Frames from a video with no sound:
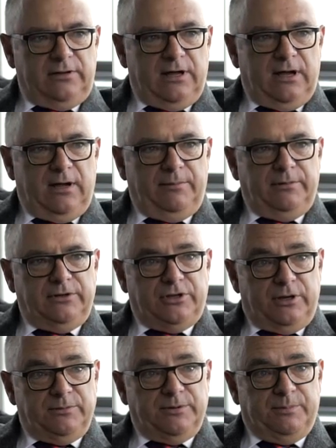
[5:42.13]
um, in
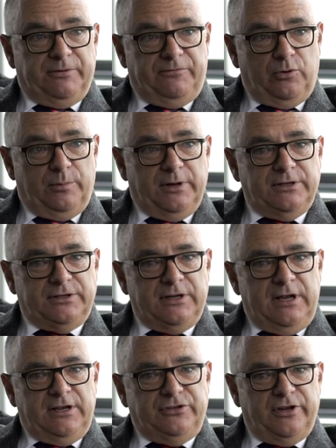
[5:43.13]
terms of performance,
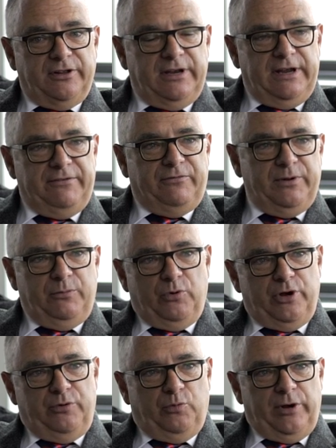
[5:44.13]
so that if we
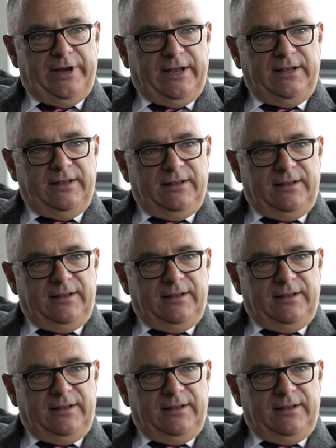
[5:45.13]
weren't winning,